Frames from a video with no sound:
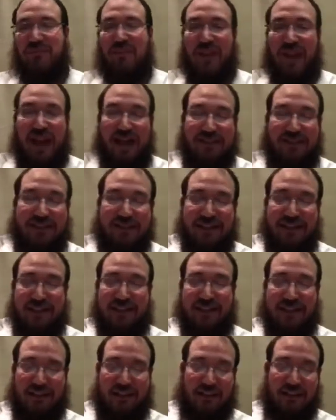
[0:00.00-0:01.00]
idea
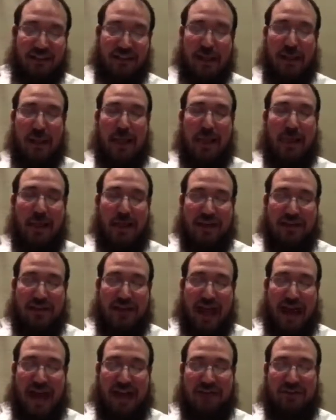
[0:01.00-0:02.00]
here
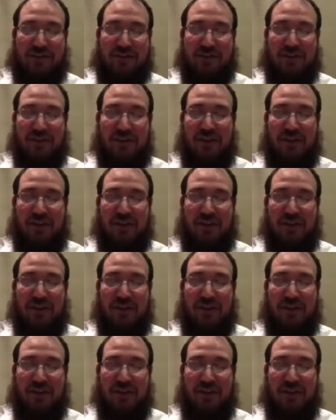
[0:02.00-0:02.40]
that